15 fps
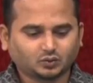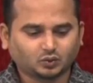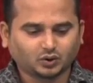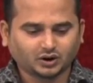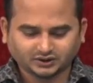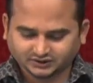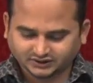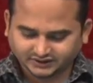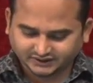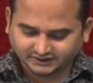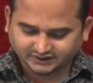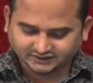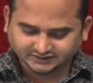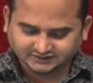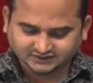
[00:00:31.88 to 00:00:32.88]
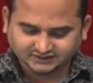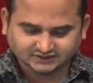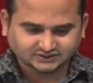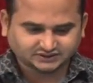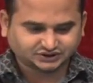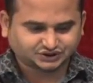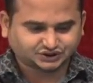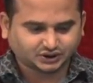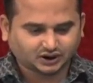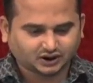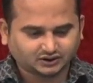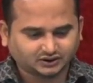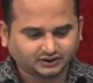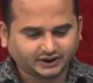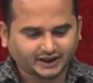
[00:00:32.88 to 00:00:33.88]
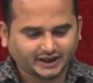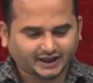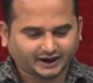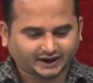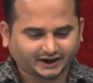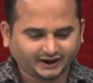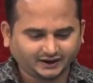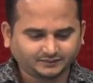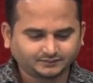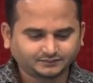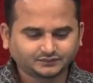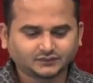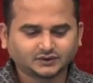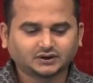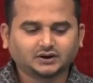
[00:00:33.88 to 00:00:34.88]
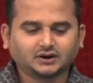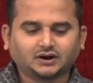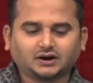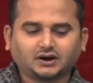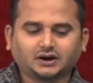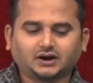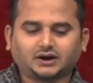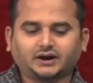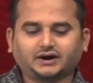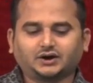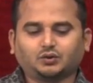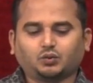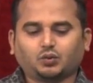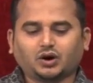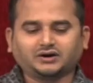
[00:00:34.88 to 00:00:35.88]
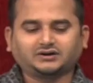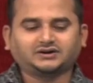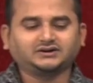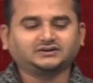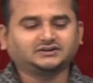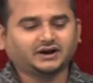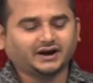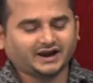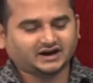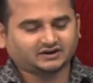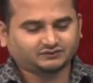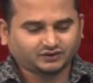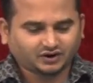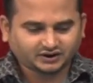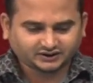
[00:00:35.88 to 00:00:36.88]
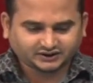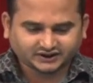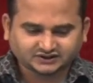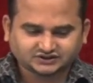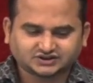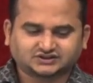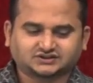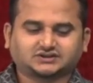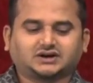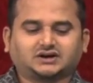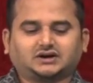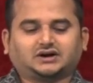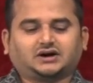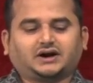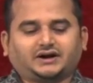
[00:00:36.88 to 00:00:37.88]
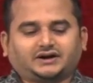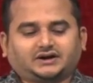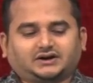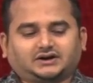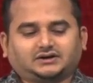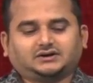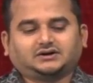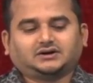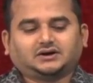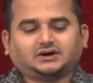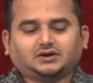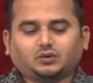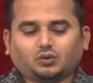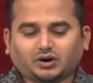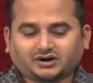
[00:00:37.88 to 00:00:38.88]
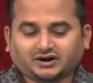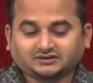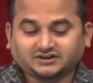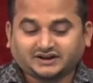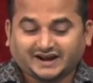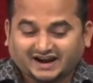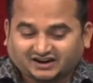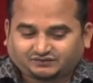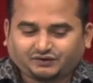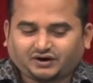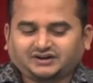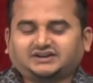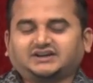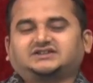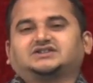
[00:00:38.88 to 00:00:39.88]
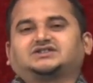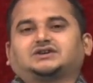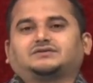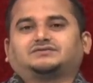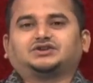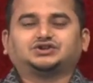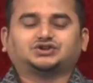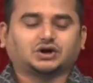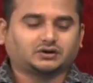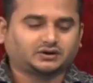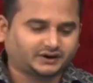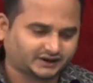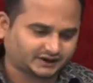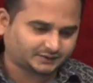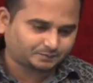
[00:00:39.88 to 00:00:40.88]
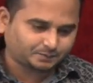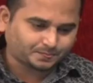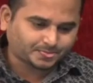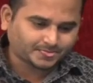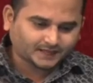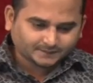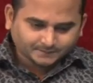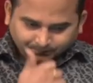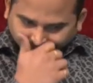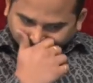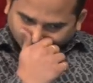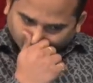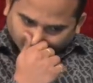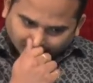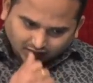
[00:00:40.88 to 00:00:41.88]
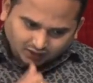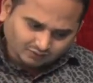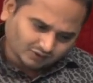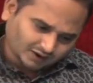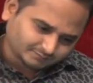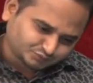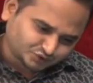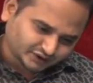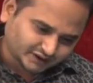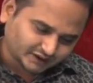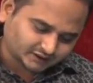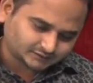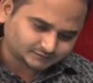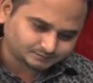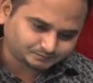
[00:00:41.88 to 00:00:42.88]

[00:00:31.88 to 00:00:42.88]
What is jagged array and what is the advantages and what are the advantages of the jagged array. Now observe here.